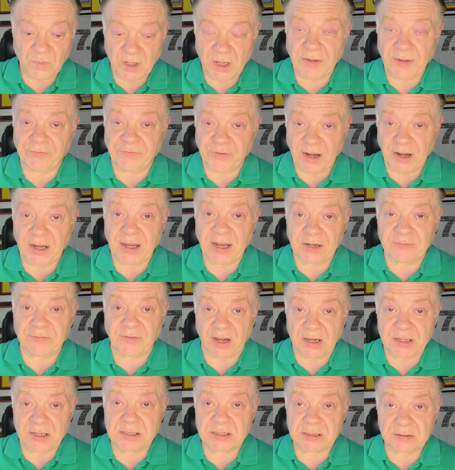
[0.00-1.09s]
Friendly
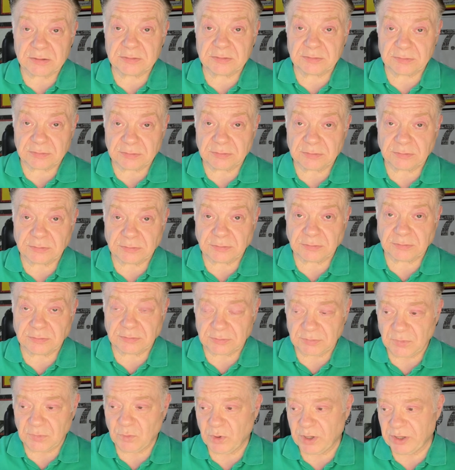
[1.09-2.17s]
advice.
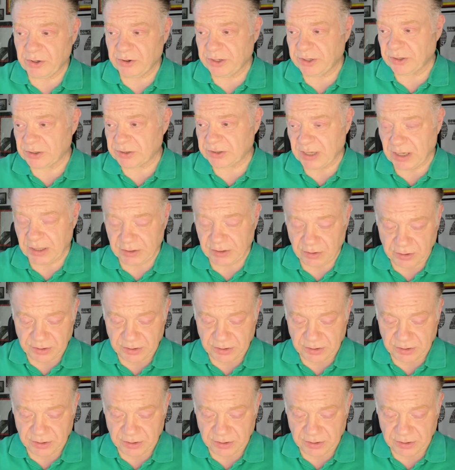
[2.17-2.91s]
Whether he does that or not